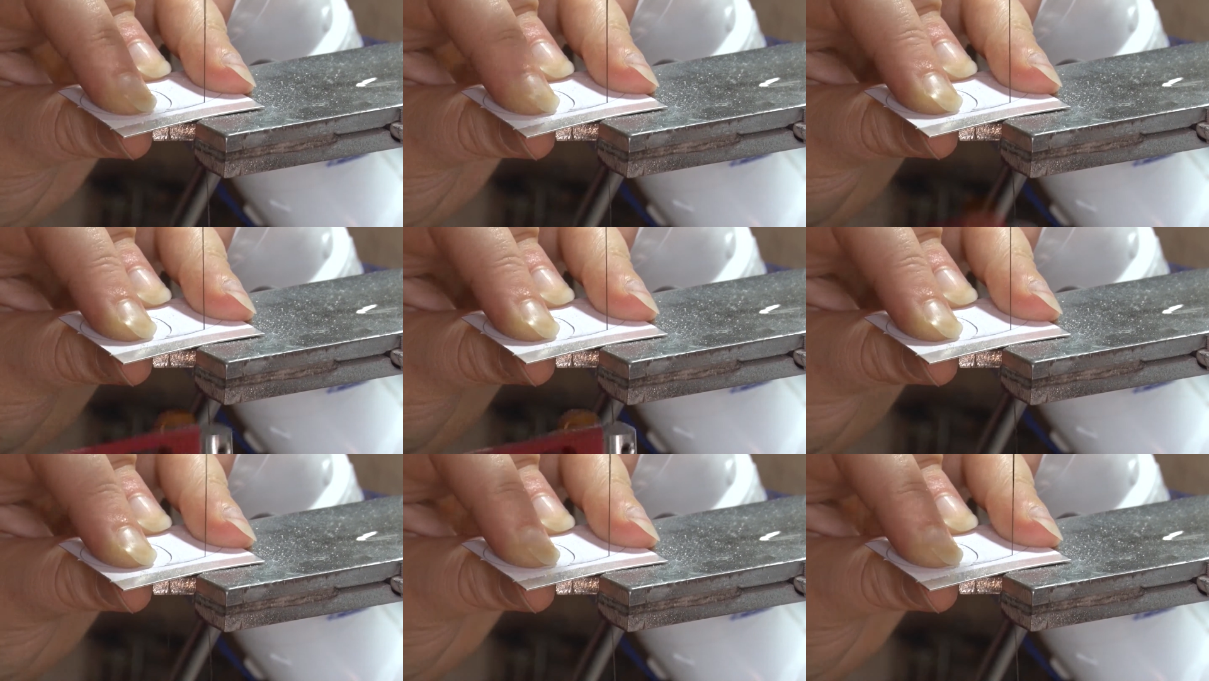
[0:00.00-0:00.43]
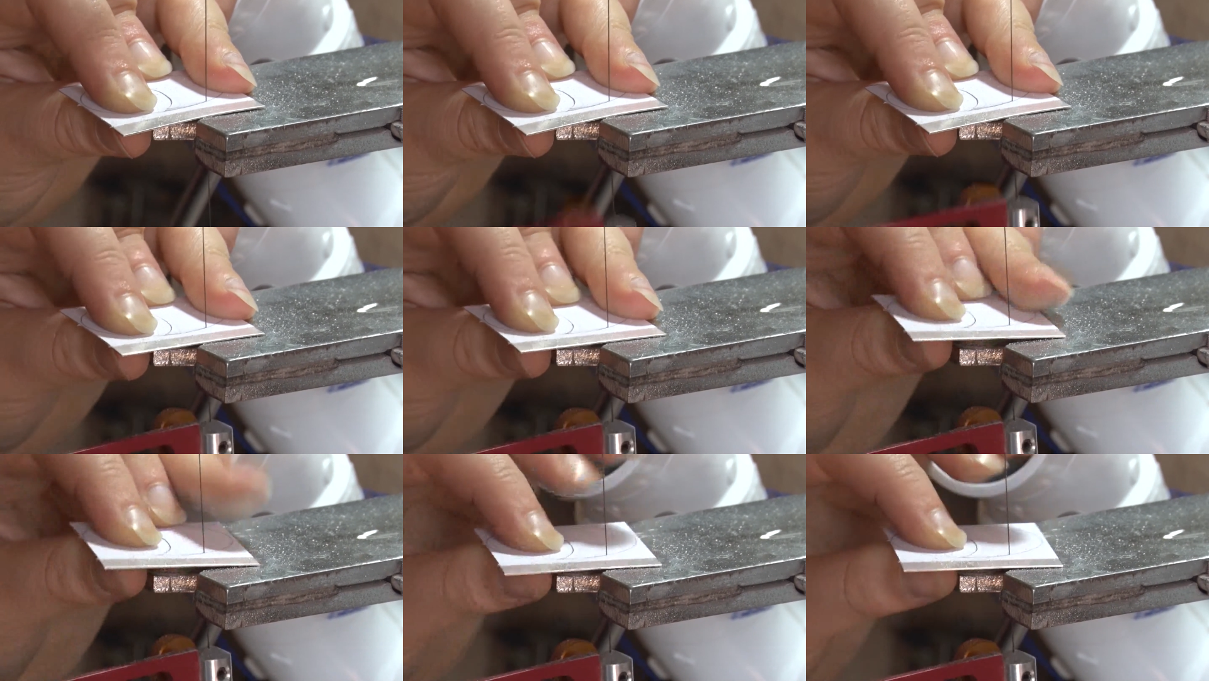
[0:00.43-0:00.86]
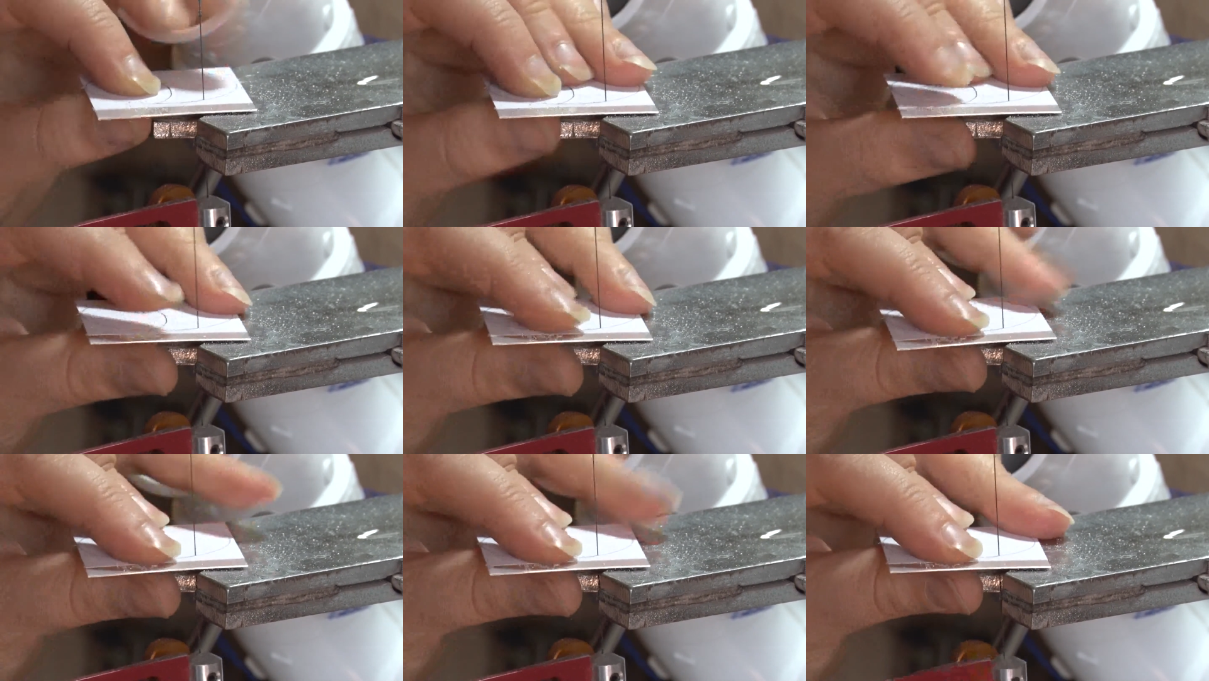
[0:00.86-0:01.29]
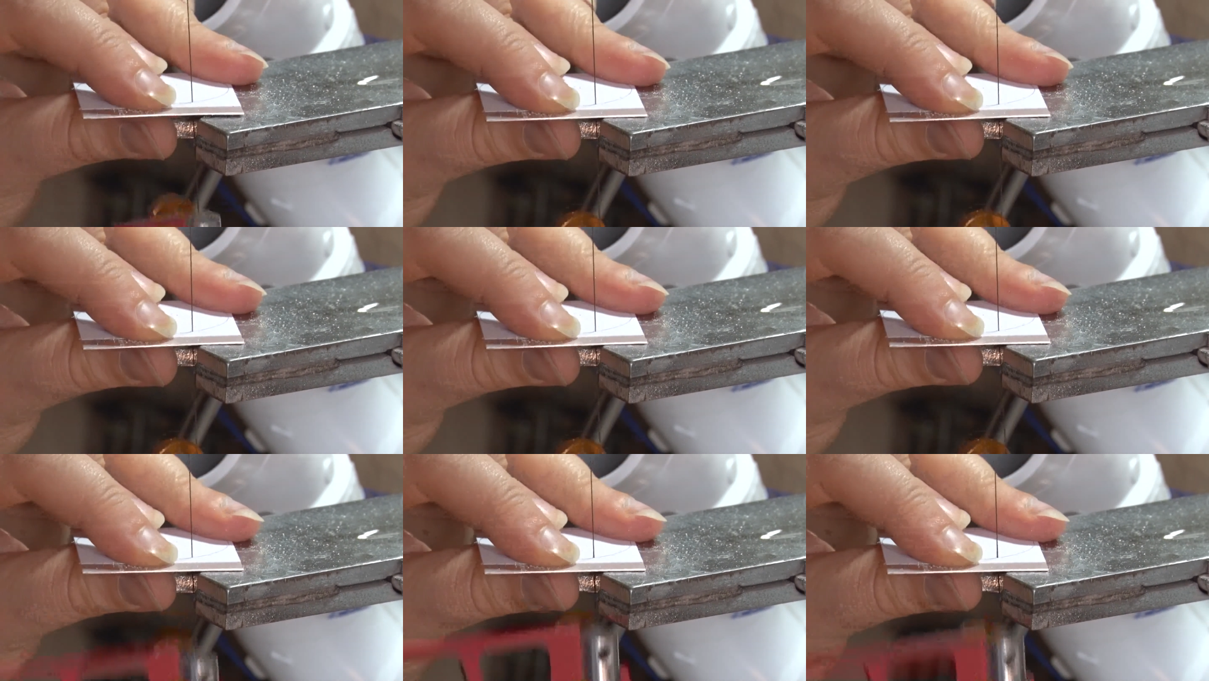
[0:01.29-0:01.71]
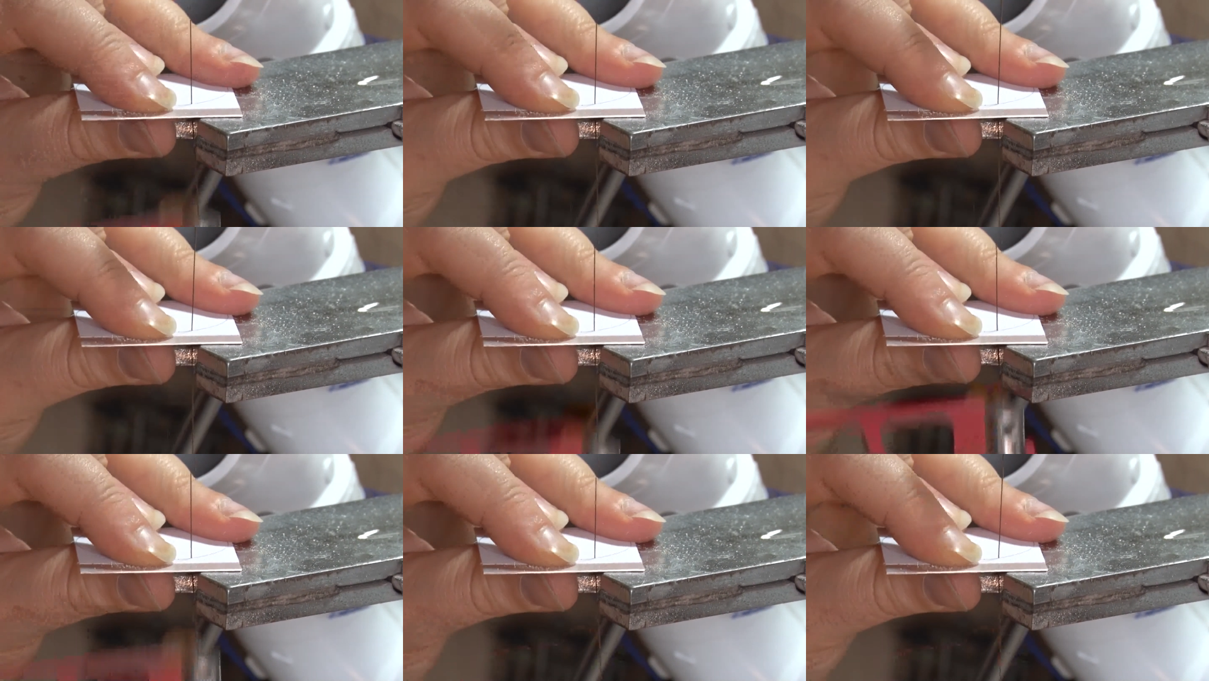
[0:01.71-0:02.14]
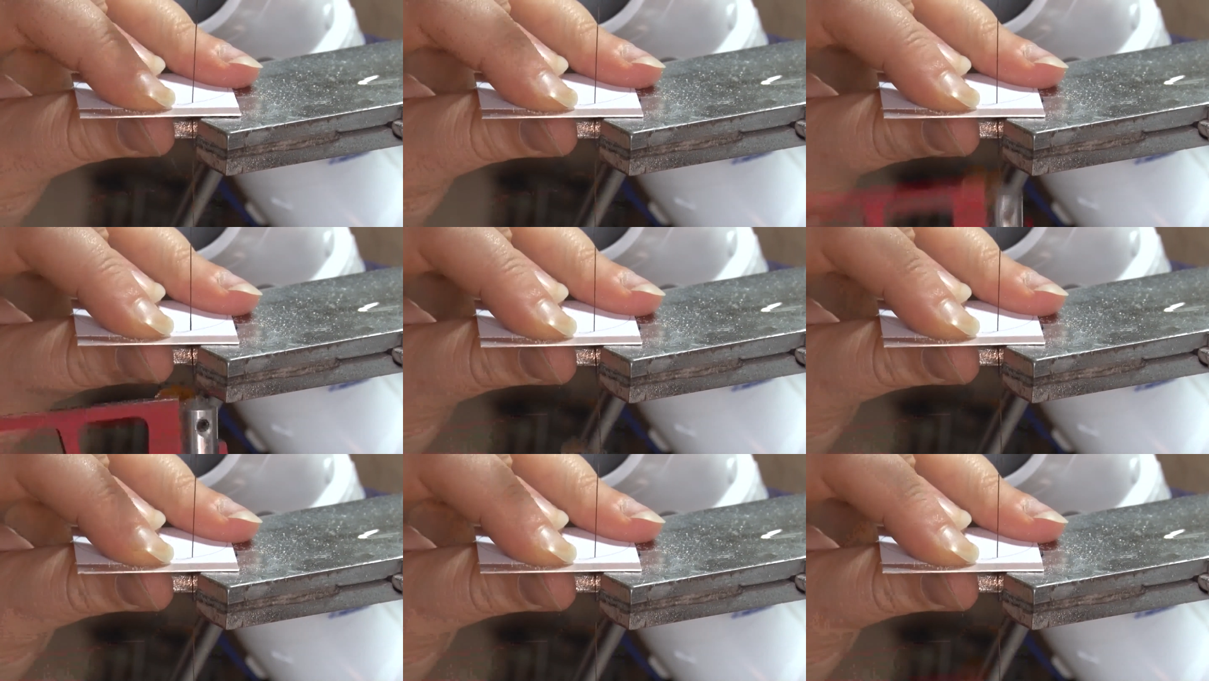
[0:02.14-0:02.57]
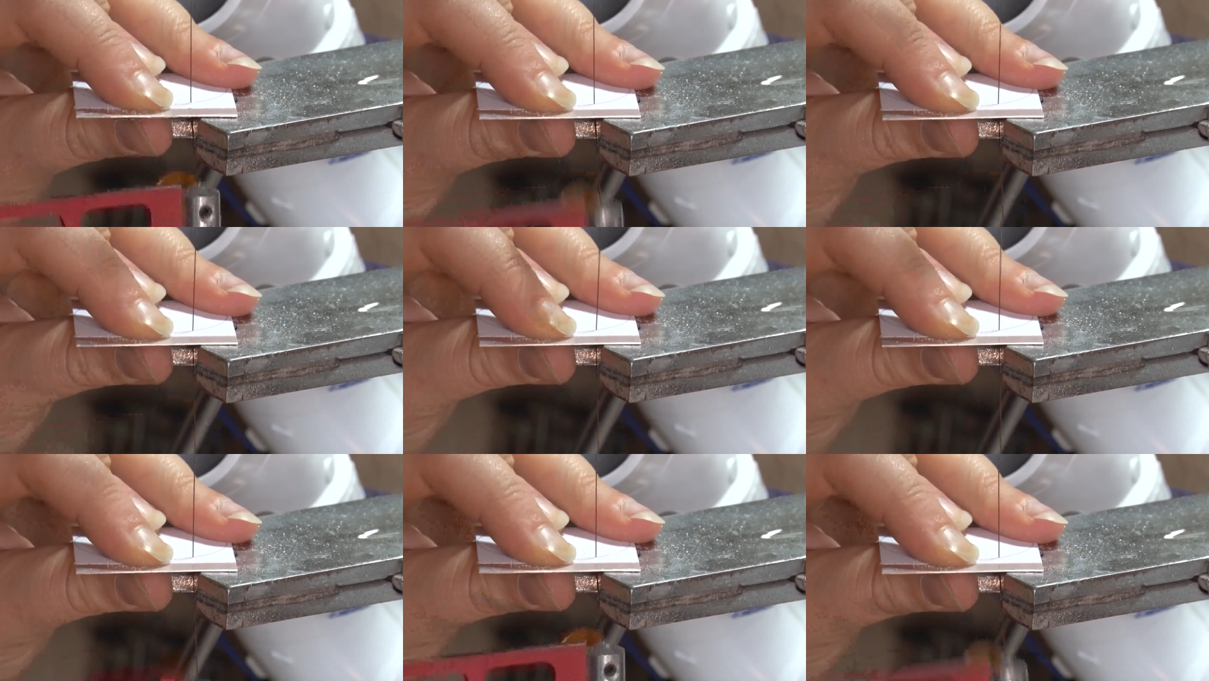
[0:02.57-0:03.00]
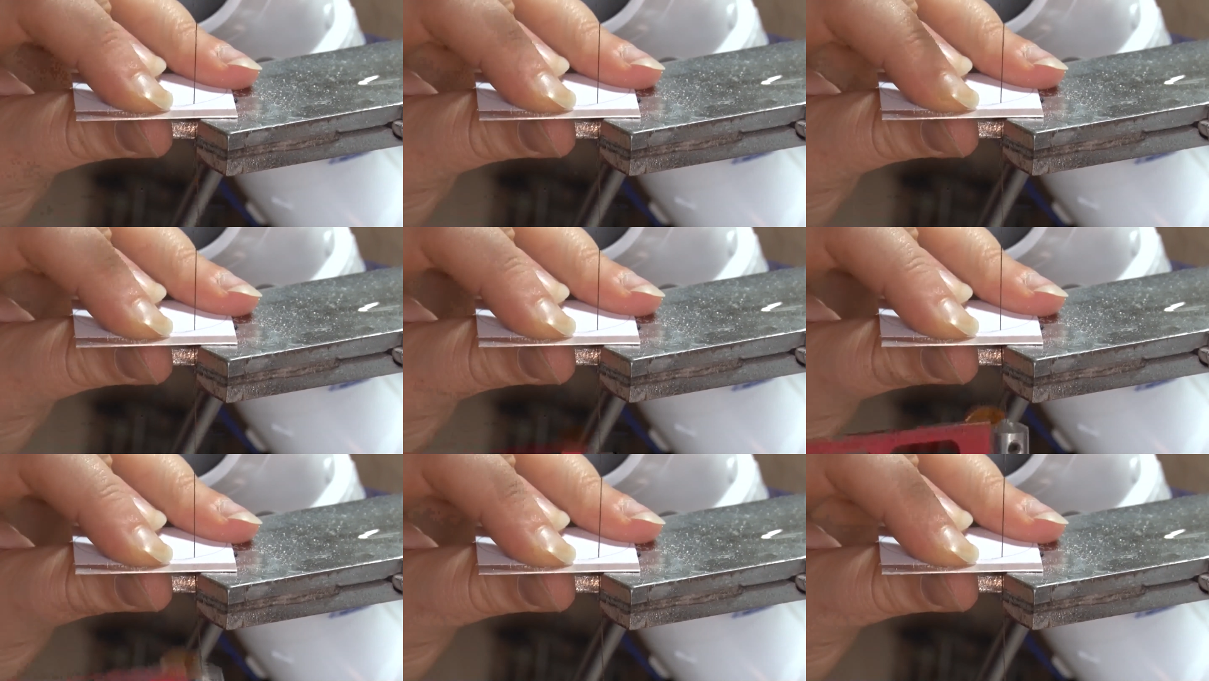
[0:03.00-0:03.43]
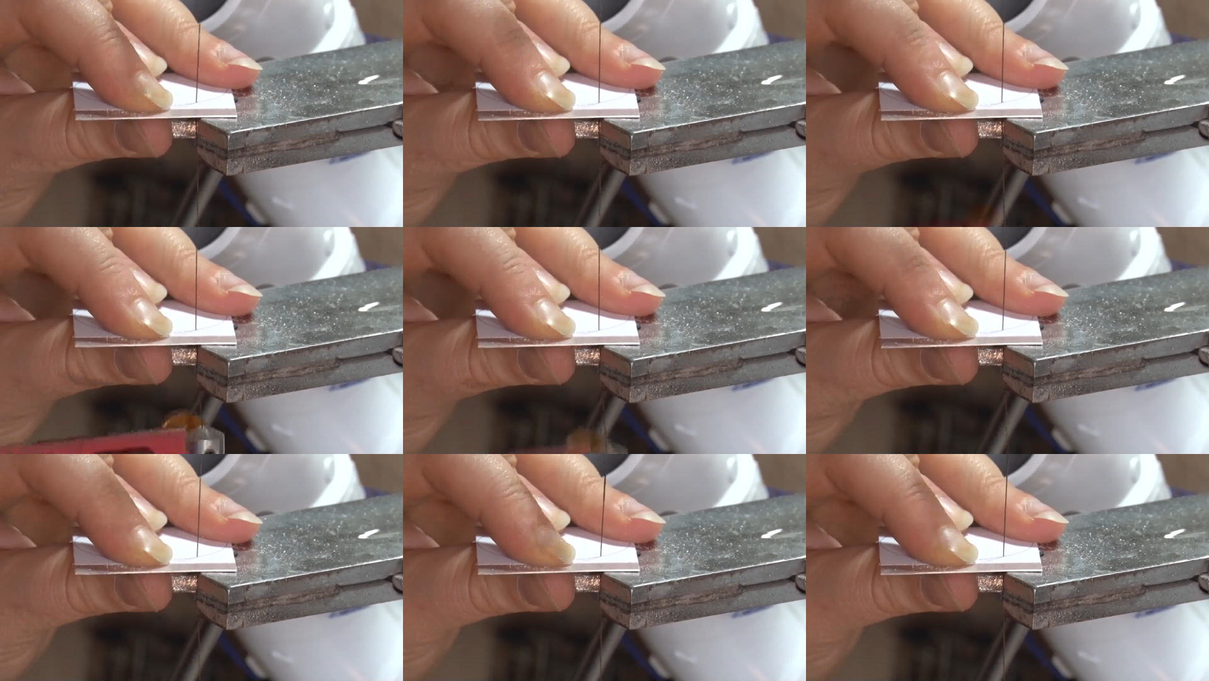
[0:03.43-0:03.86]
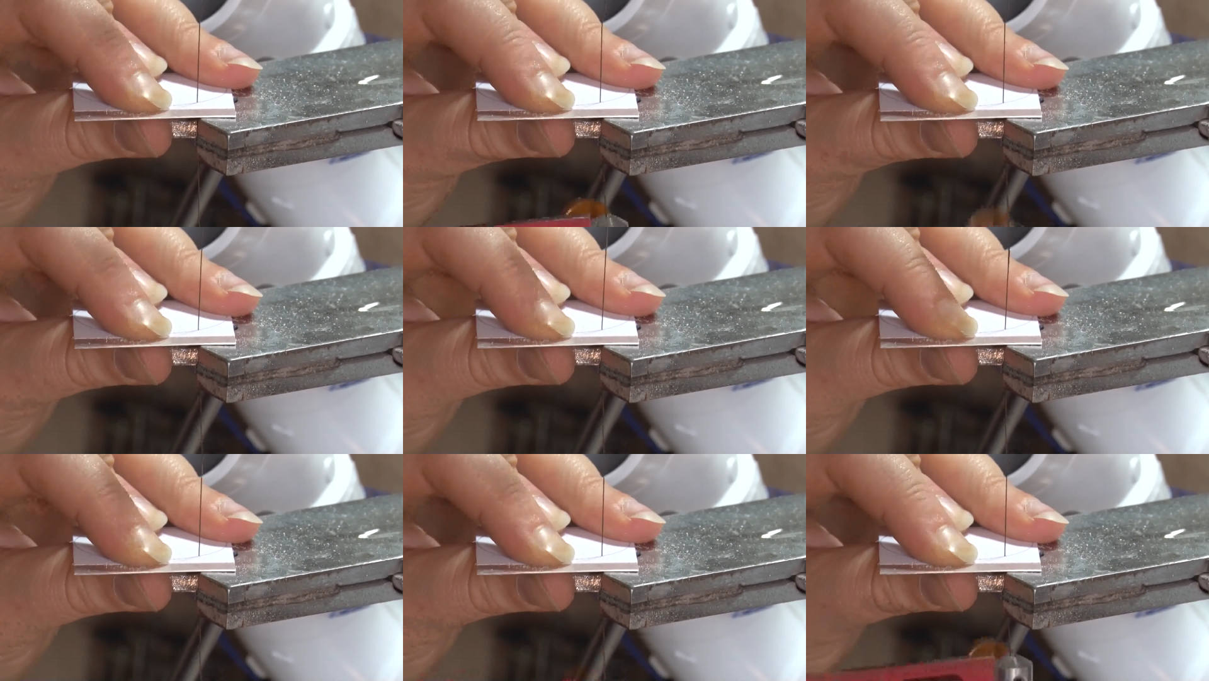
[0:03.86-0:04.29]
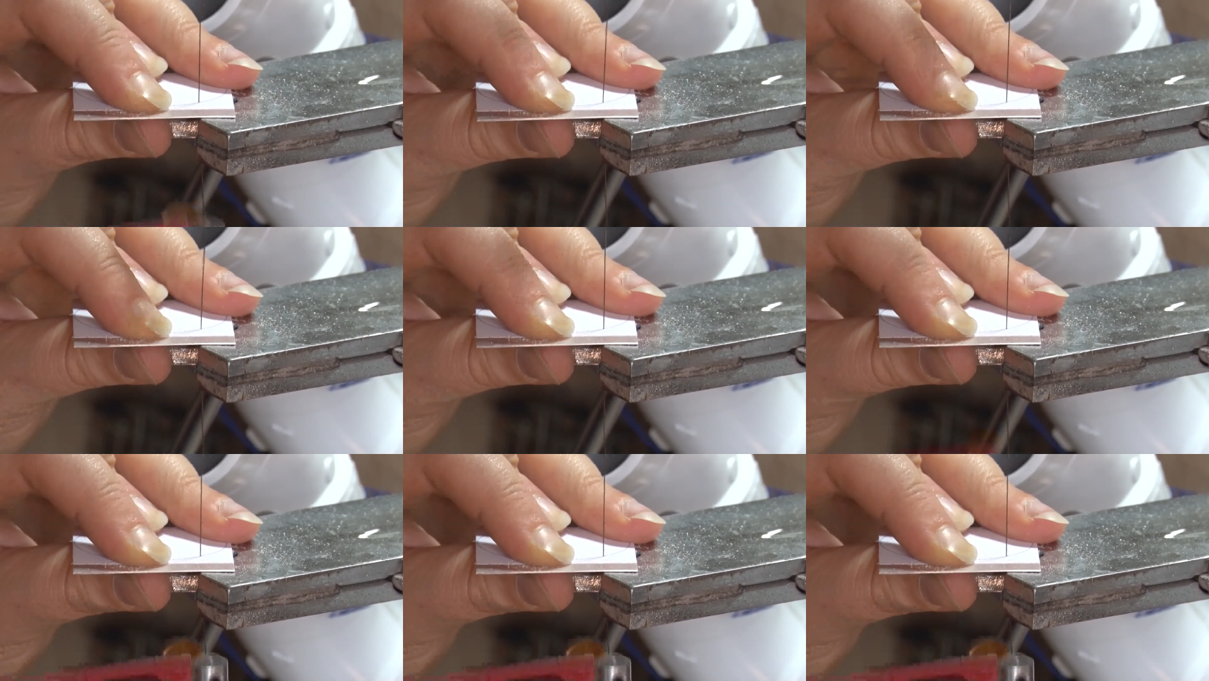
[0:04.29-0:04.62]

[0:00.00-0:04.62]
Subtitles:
Nobody's mouth can be seen.